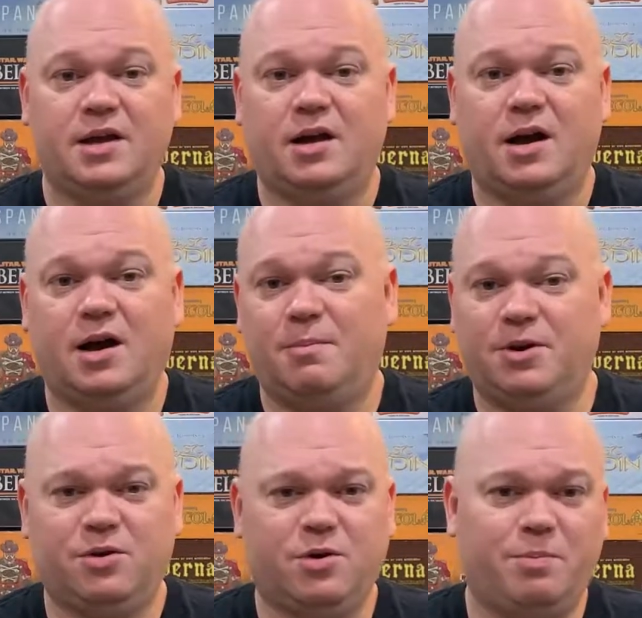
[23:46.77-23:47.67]
uh, but
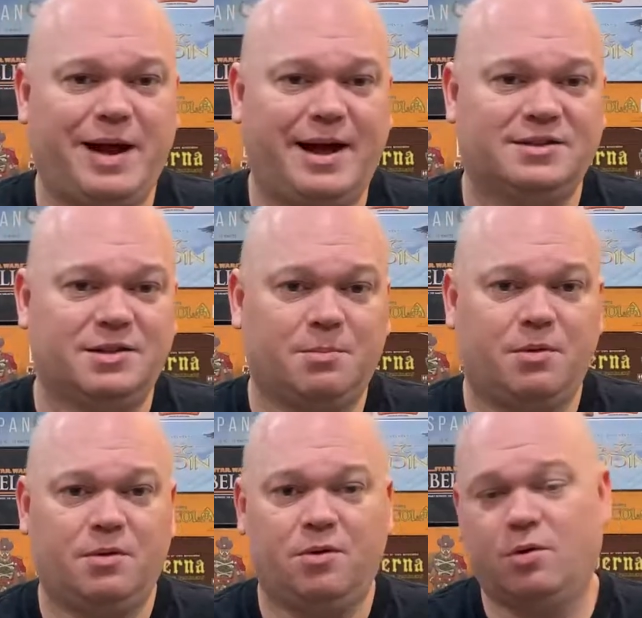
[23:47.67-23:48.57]
you could pass them
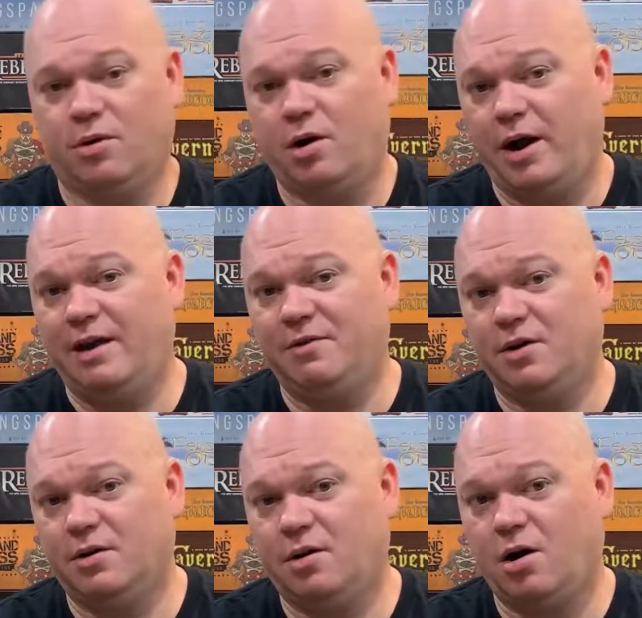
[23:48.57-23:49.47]
or
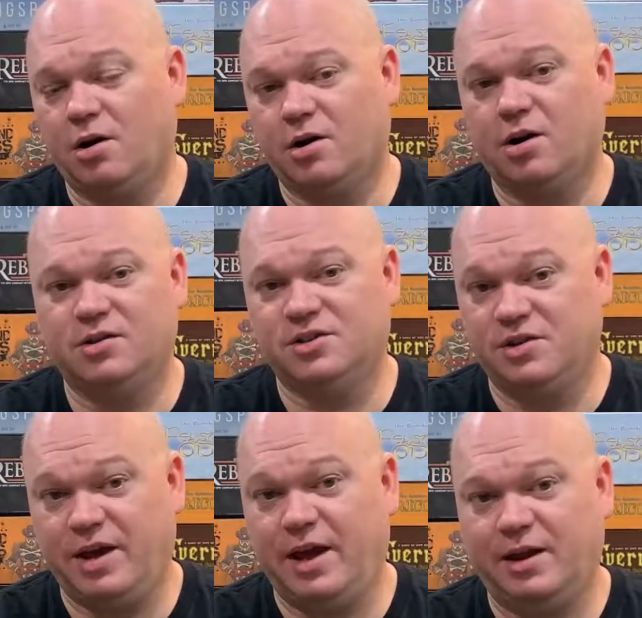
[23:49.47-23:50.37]
heavier, harder cards that you
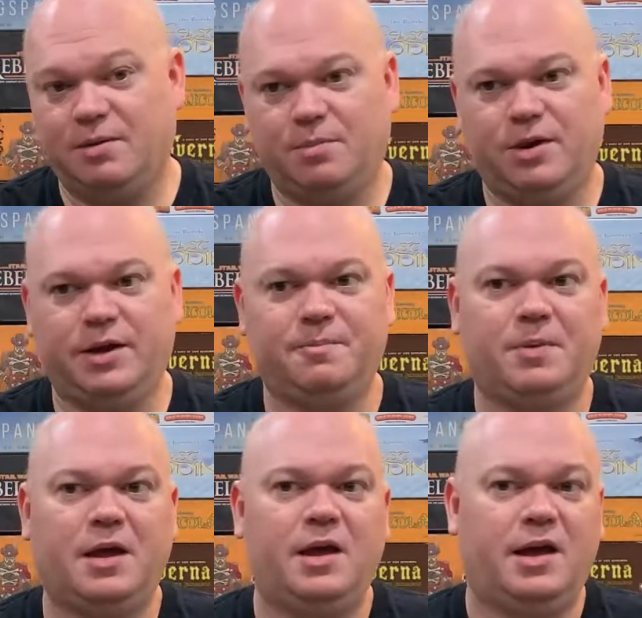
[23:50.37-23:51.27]
can't complete.
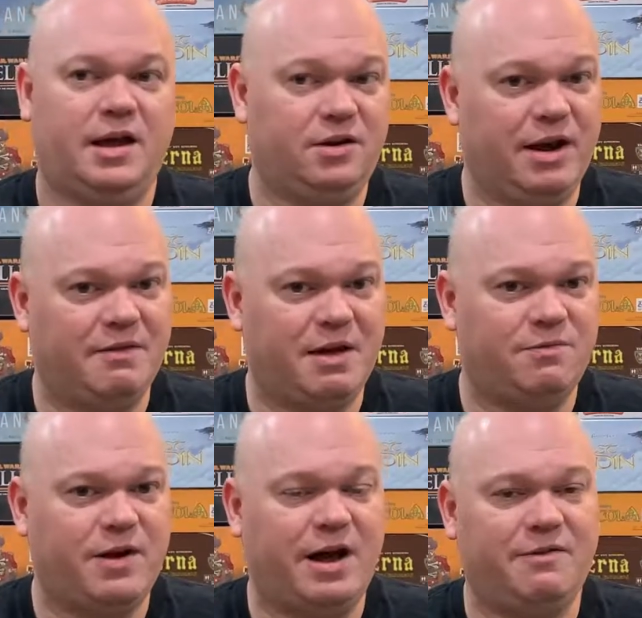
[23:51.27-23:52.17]
And you have that
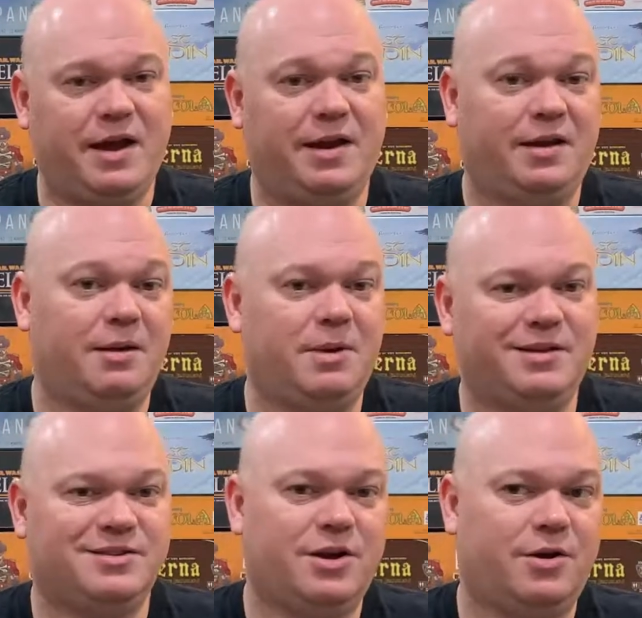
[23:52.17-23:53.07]
five hand limit,
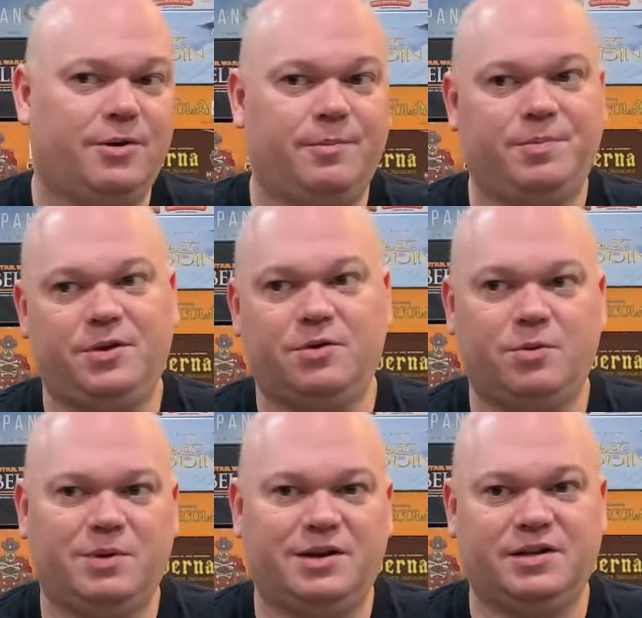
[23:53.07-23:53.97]
so you could
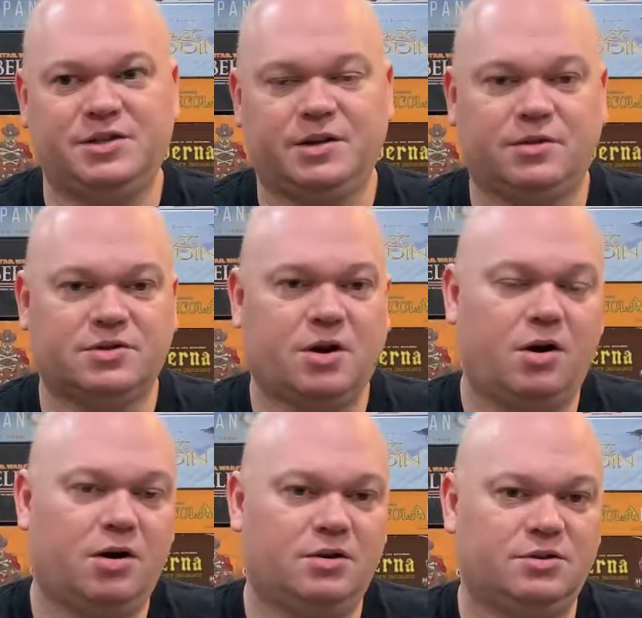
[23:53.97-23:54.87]
be ditching those
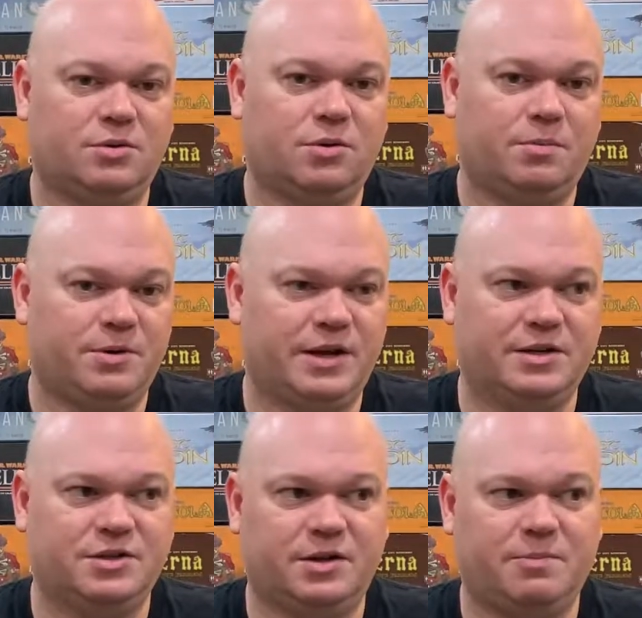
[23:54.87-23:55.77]
cards or
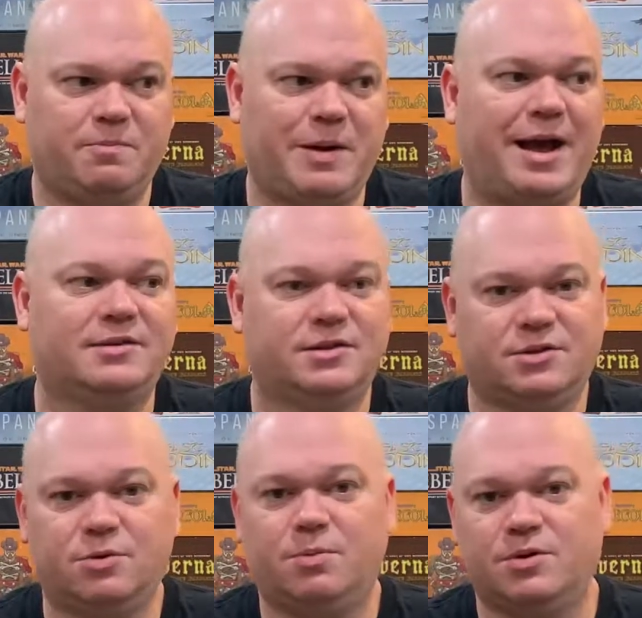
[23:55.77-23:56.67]
potentially passing
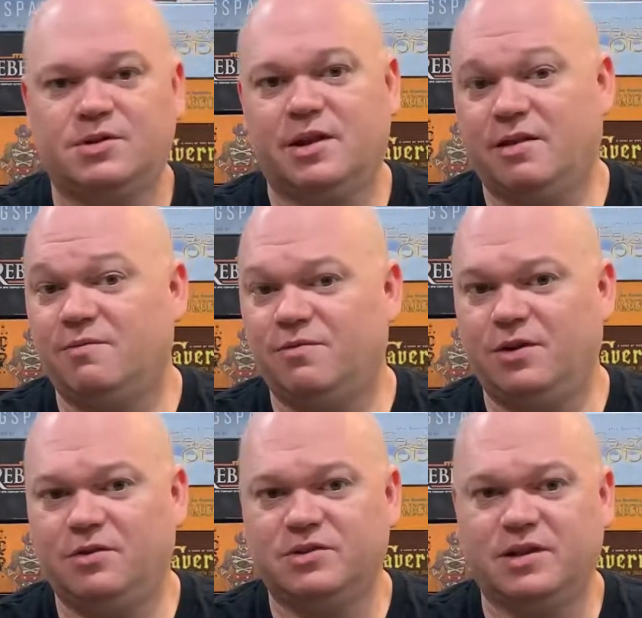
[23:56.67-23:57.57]
to a person that
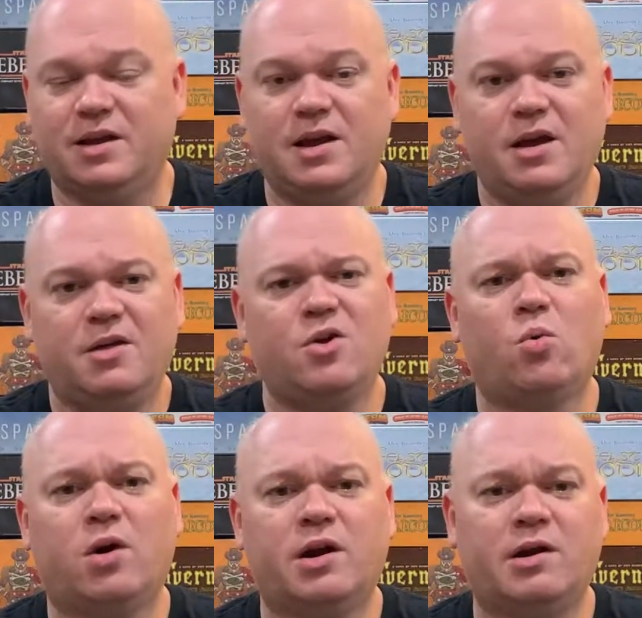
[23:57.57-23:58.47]
feels that they're
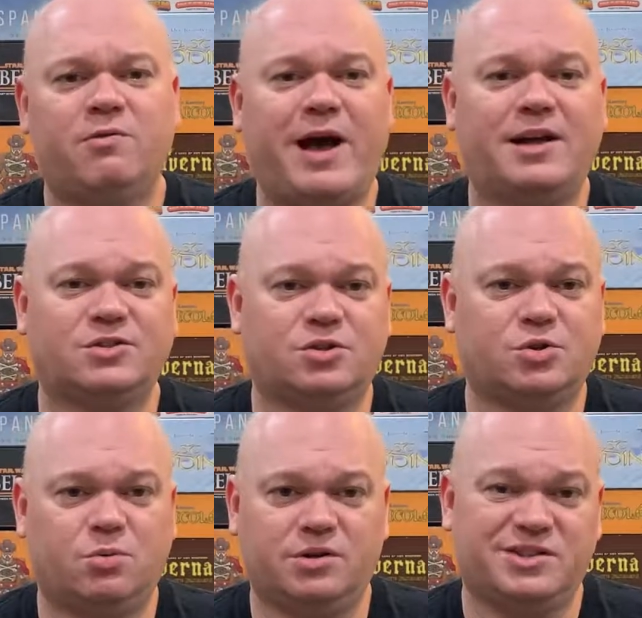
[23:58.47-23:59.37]
working faster
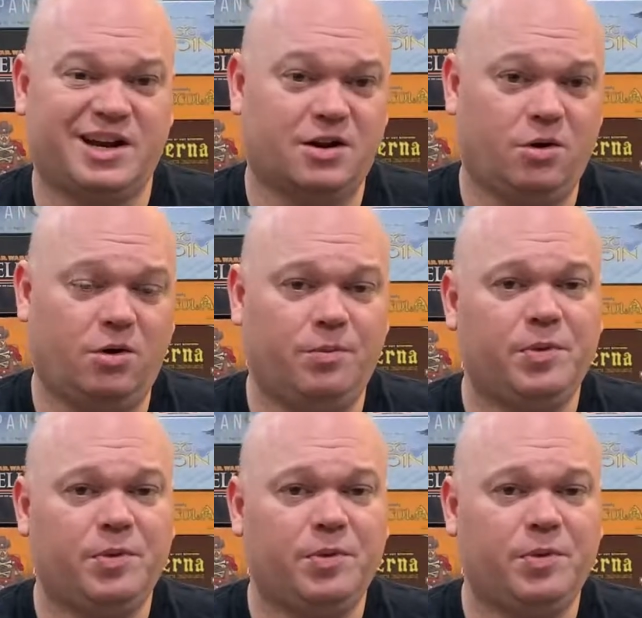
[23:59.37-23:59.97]
towards that goal.